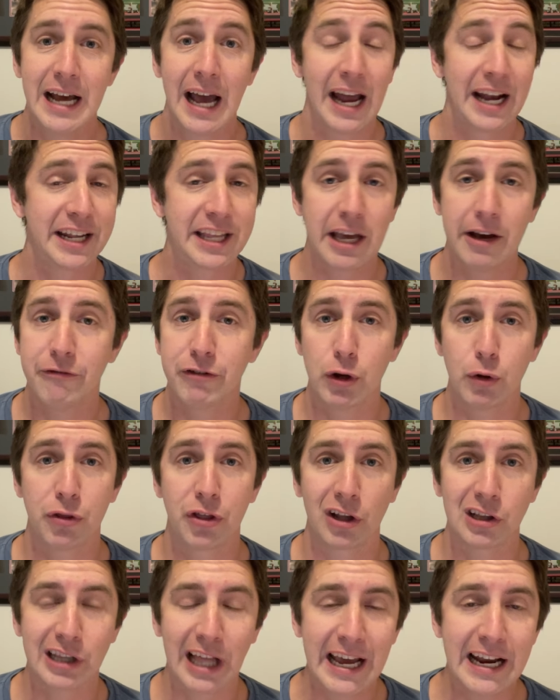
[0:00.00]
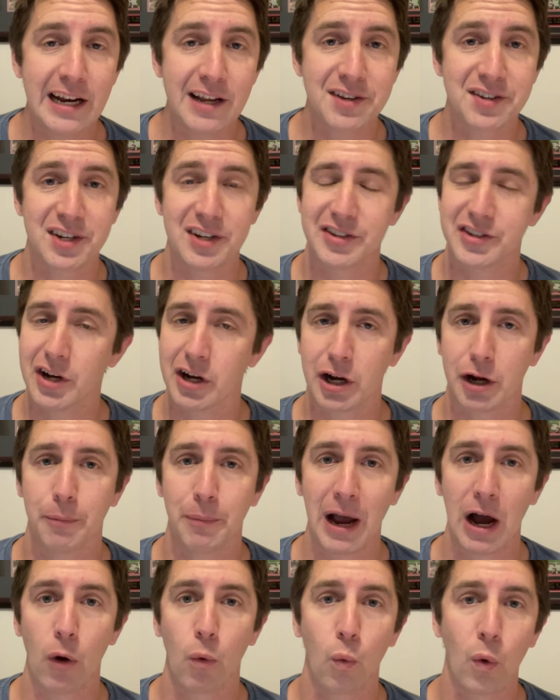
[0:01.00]
and give you the latest and talk
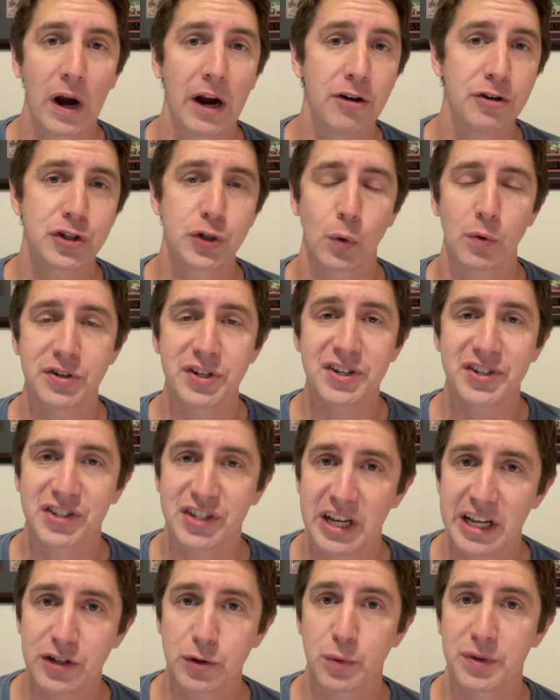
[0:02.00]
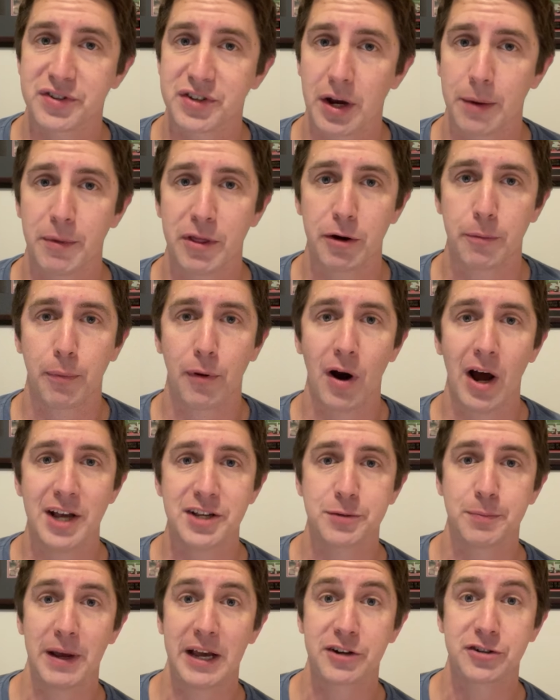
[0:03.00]
about where Georgia sits with some of their
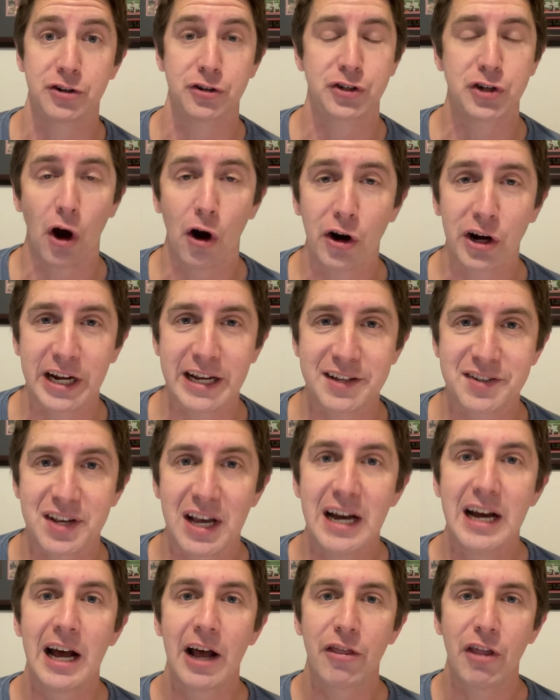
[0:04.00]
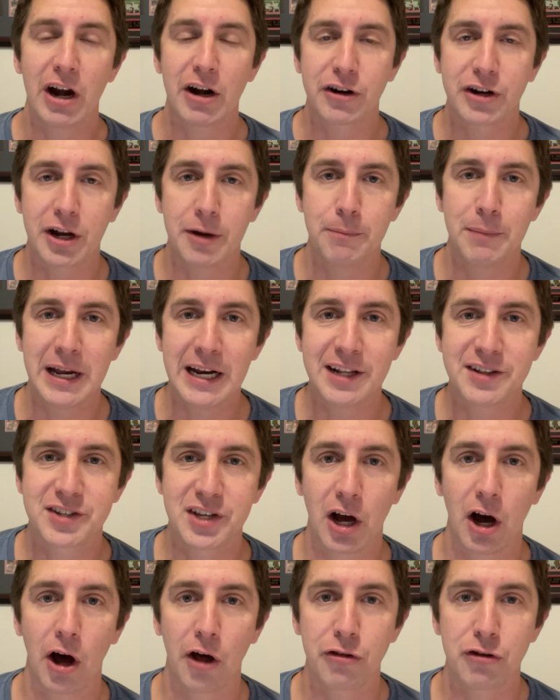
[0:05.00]
prospects or targets that are committed
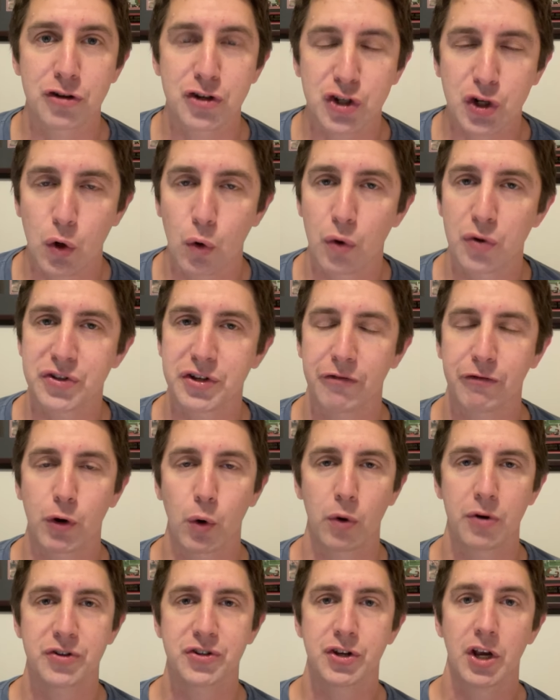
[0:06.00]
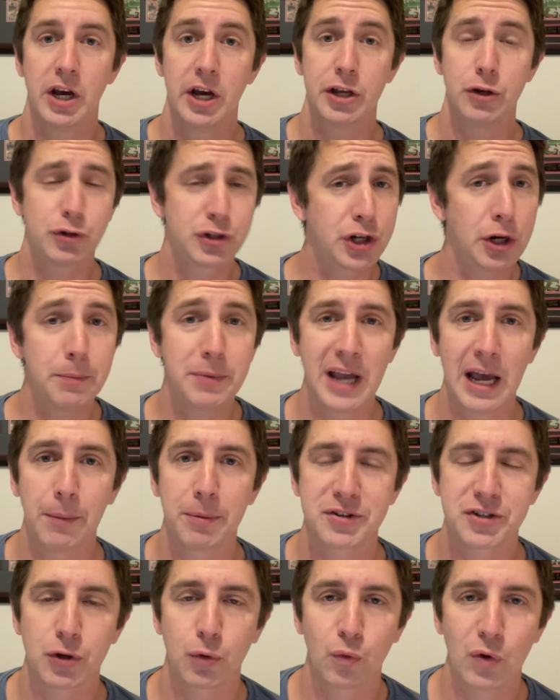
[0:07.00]
to other schools. Of course, you should be
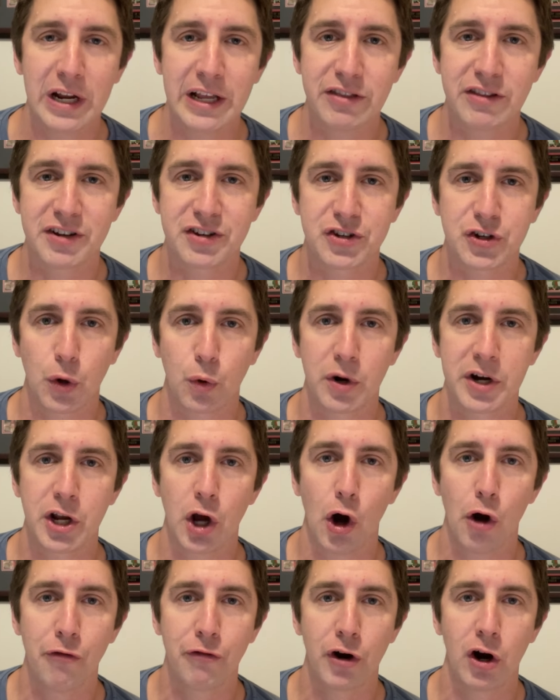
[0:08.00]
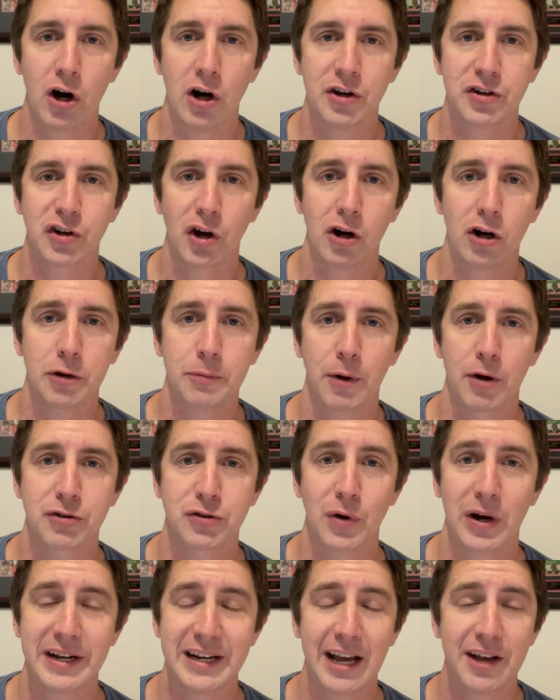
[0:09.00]
able to read the story over on Dog Post
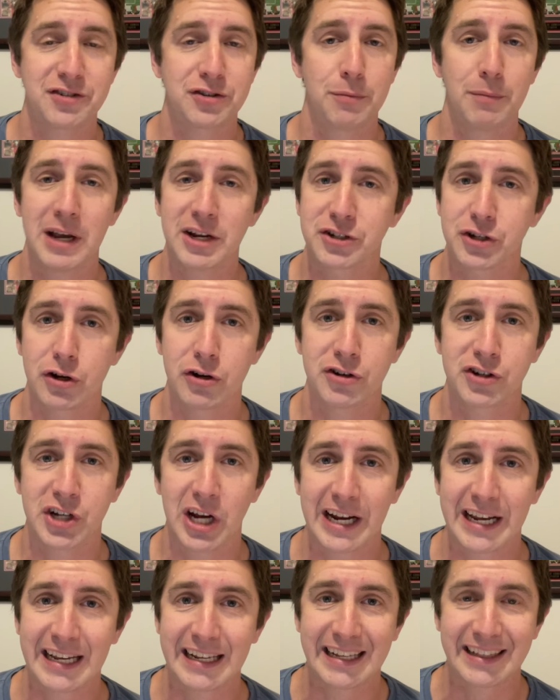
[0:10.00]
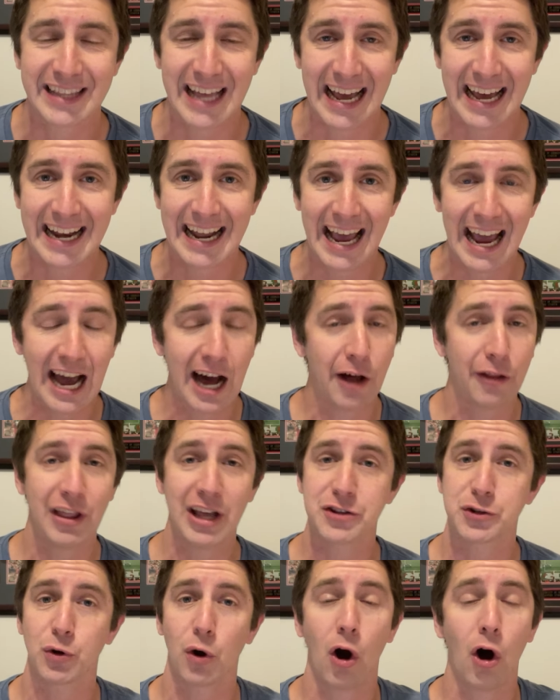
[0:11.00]
right now, so make sure you're checking that out.
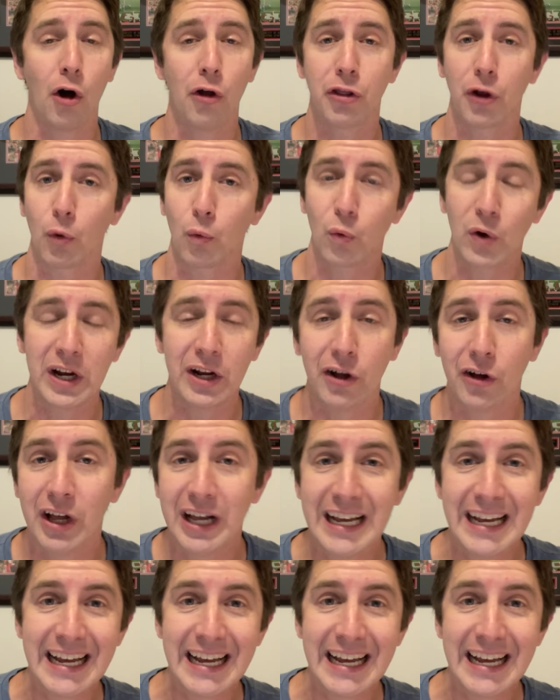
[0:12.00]
That's where all the real